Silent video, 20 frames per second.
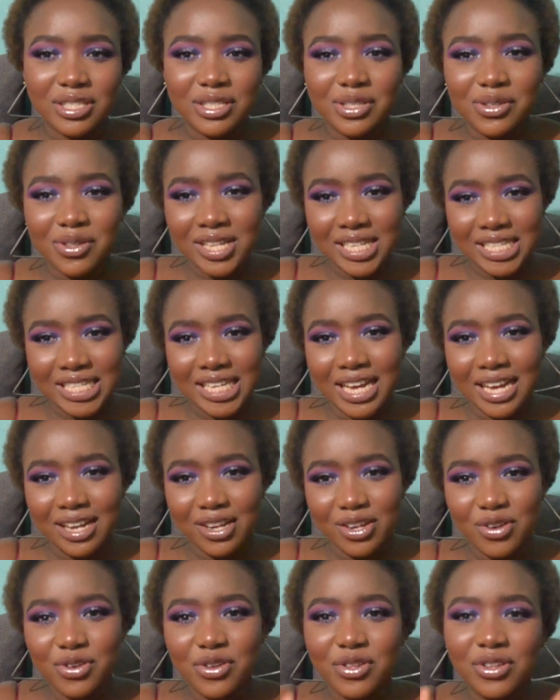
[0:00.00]
so that I
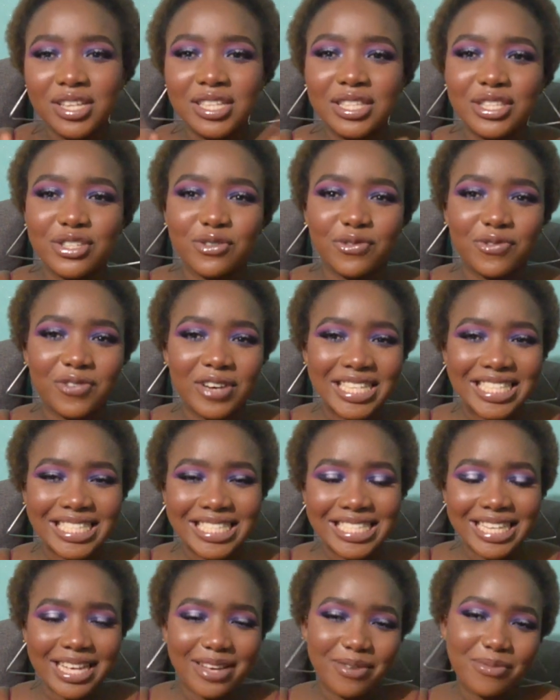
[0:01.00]
can know it's your
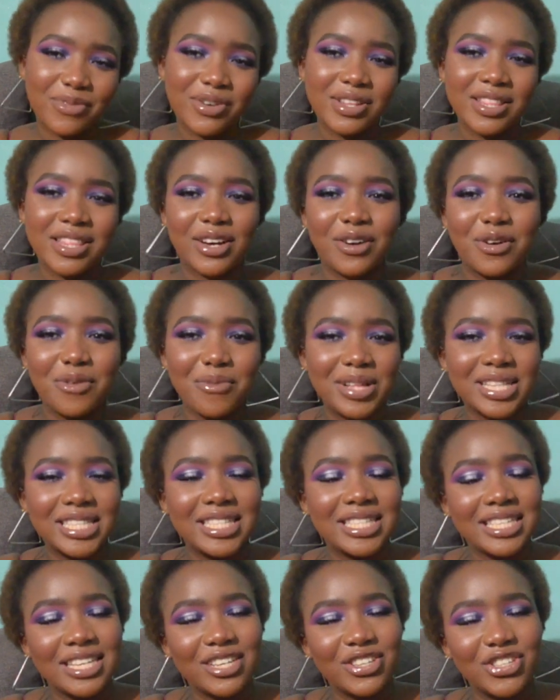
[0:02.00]
first time in the comment
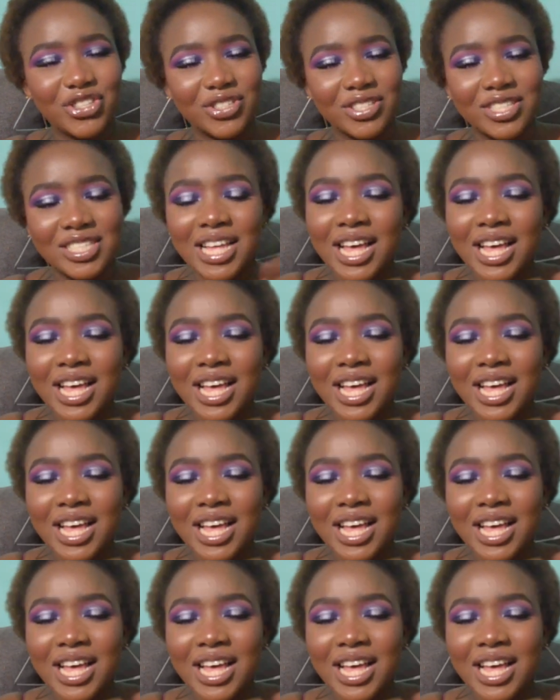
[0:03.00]
section.